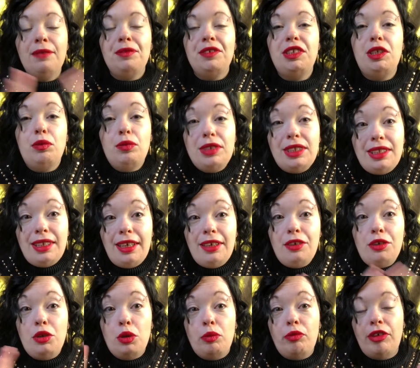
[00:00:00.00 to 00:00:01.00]
So instead,
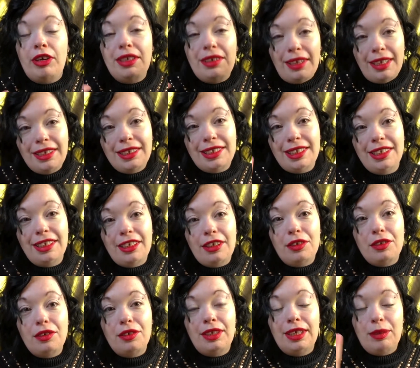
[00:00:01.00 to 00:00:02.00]
your brain takes in
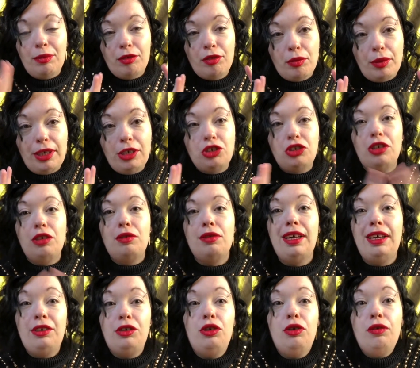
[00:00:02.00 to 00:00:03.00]
the information
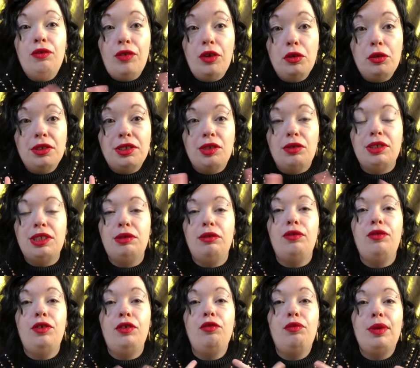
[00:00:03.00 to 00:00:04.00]
that you focus on. So
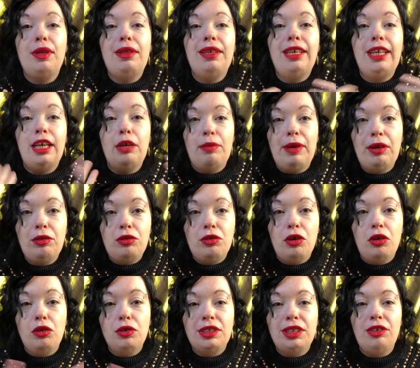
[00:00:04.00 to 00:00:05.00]
if you've been thinking about
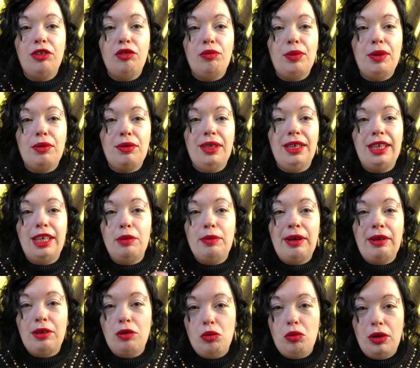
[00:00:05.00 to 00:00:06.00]
dogs and you've been thinking
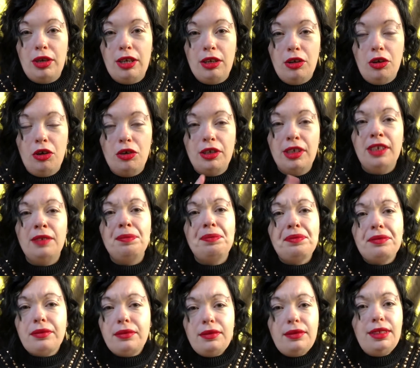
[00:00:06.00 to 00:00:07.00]
about it quite a lot,
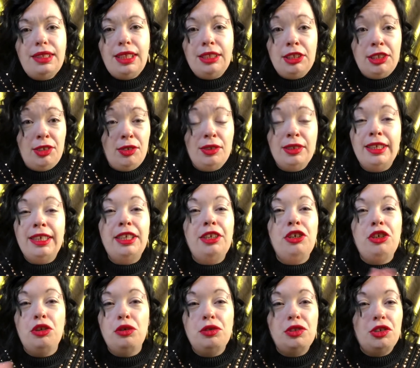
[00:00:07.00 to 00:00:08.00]
suddenly
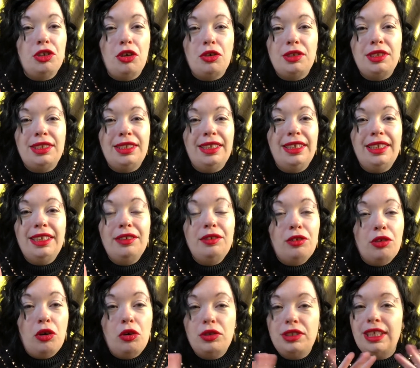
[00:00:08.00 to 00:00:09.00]
you start to see
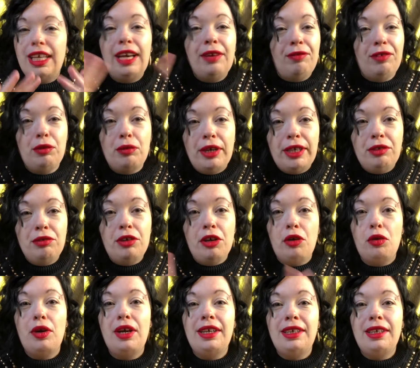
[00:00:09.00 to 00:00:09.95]
dogs everywhere you go, and